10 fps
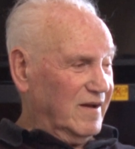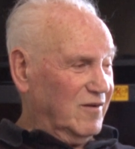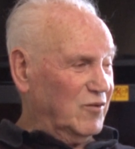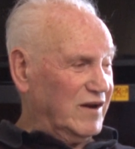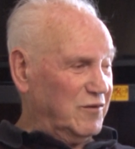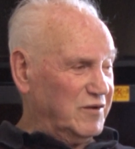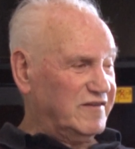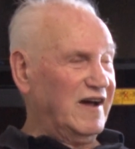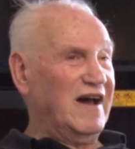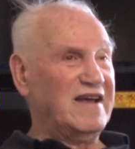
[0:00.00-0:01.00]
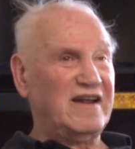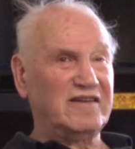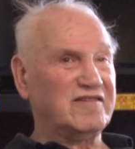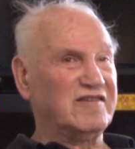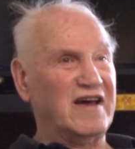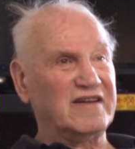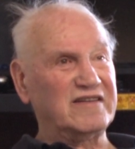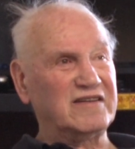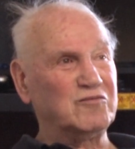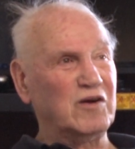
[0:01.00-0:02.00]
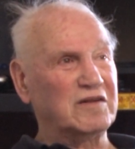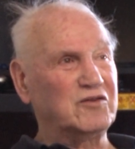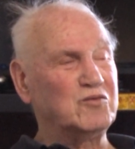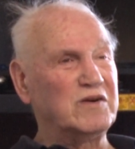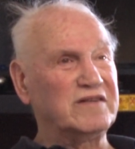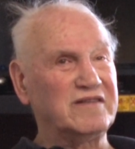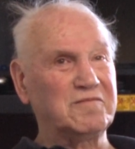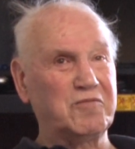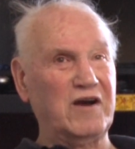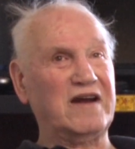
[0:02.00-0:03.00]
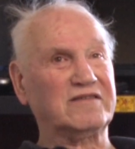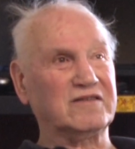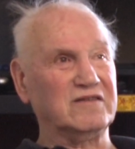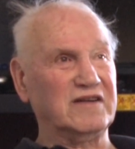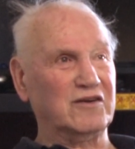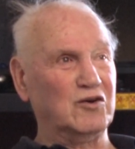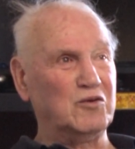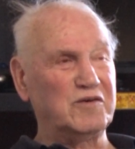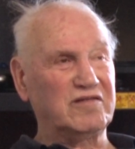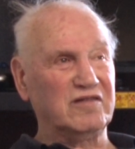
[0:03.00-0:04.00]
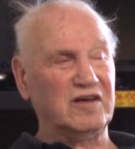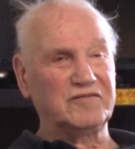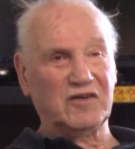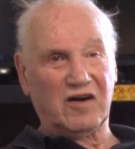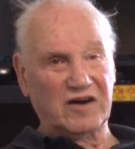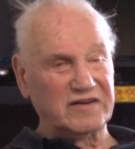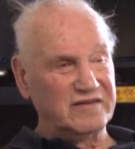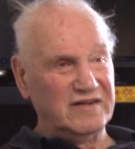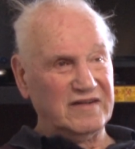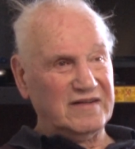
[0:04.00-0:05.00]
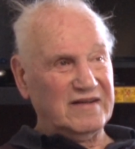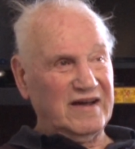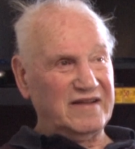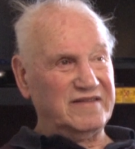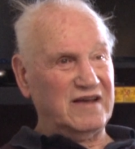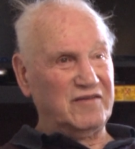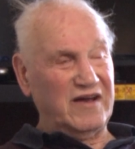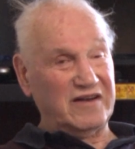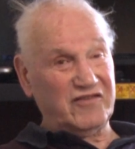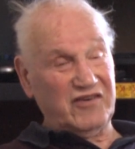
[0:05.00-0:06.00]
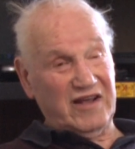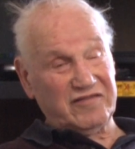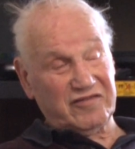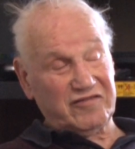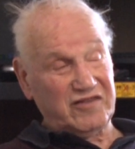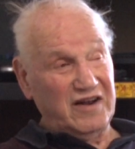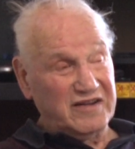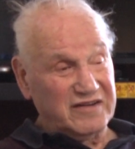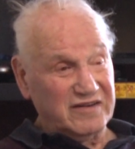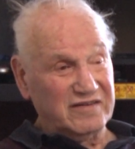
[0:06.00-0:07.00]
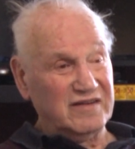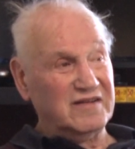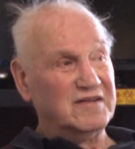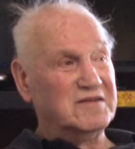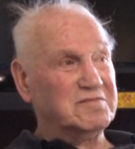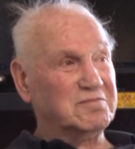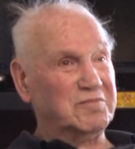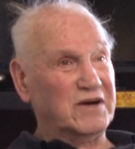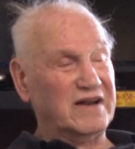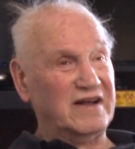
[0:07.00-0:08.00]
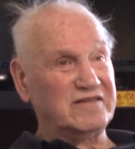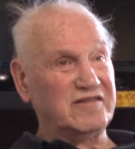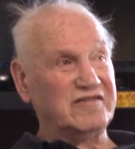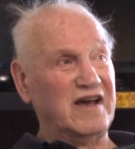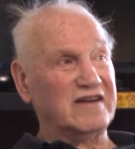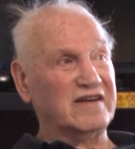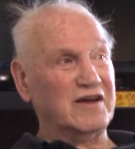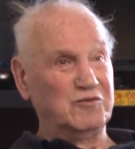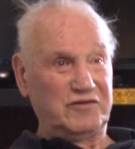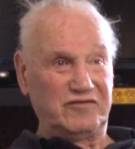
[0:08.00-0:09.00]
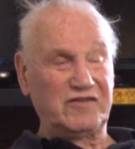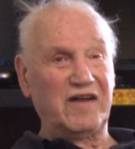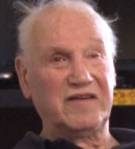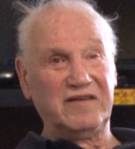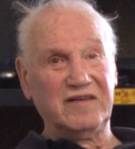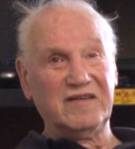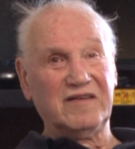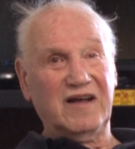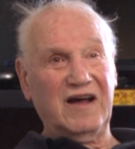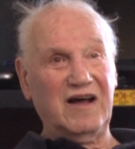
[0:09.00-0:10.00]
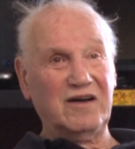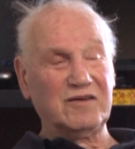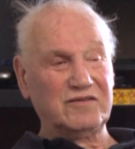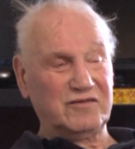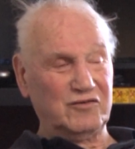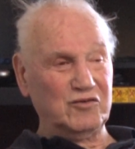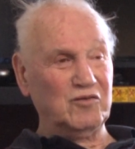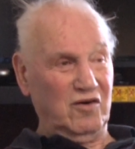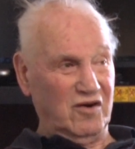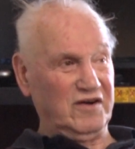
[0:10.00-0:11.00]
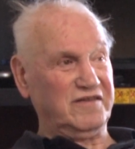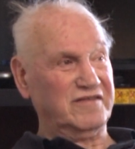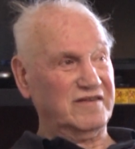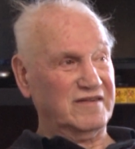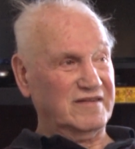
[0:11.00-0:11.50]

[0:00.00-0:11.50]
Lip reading: when I retired, I decided I didn't want to do anything practical. I always loved art. I've never had a chance to study it, but I decided I would study how to do art.